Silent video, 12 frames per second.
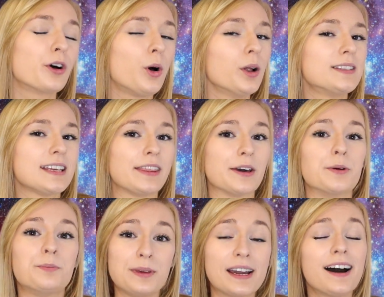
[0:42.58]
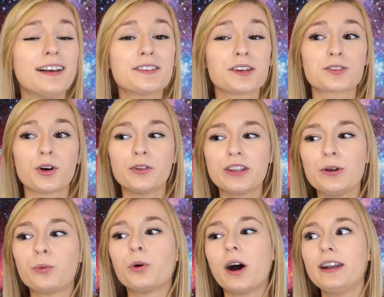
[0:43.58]
for a whole day though because there's only
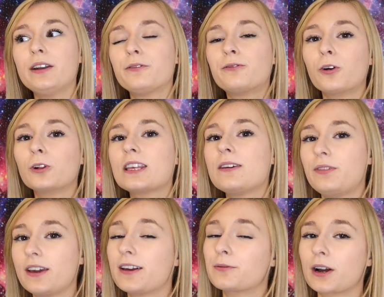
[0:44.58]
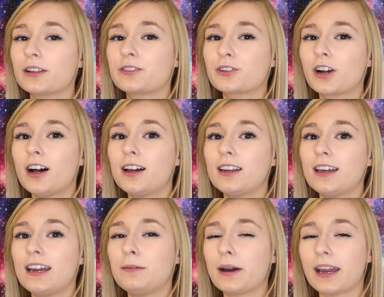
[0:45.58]
one fully vegan restaurant
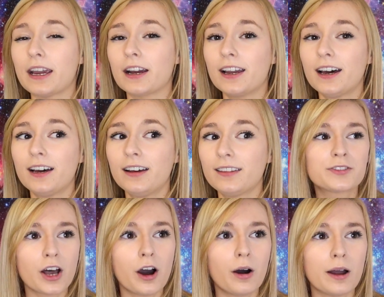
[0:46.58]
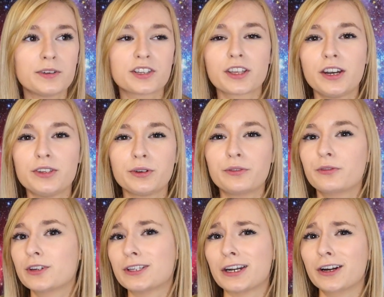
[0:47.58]
in my area. So I'm just gonna do it
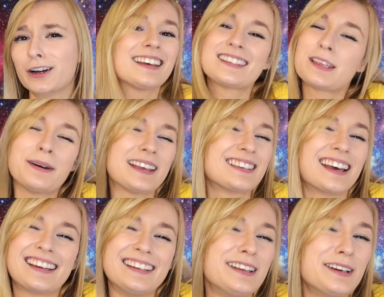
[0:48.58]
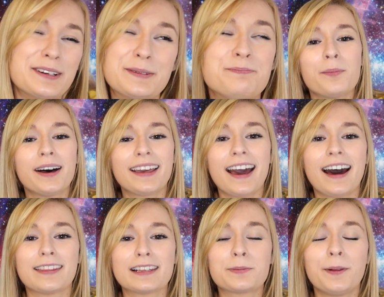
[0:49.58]
for dinner. That's the best I can do. But
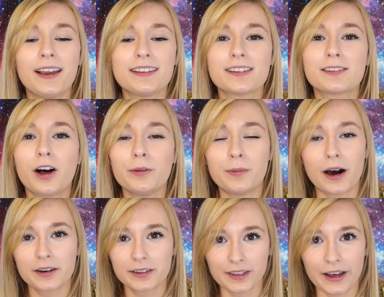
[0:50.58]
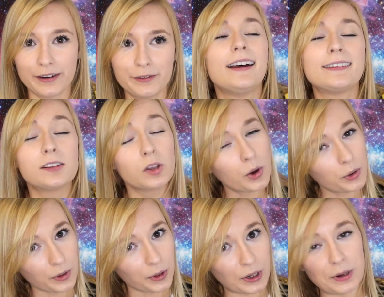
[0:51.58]
yeah, this place, it's called Modern Love. It's
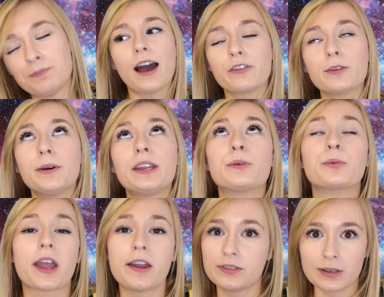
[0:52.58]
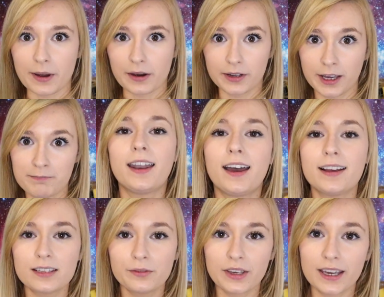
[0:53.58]
local. Everybody raves about it. And
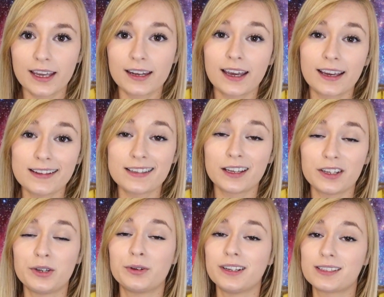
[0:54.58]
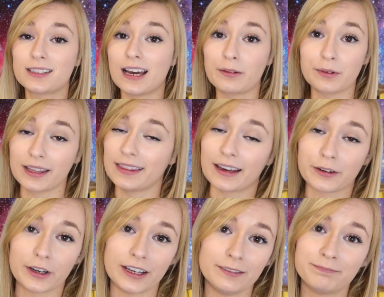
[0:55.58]
as a vegan, I can tell you it's not really that
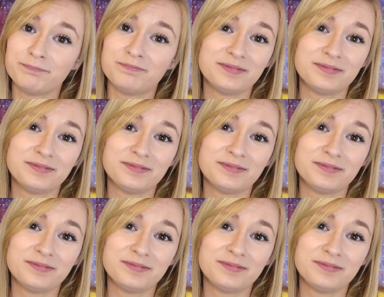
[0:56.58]
great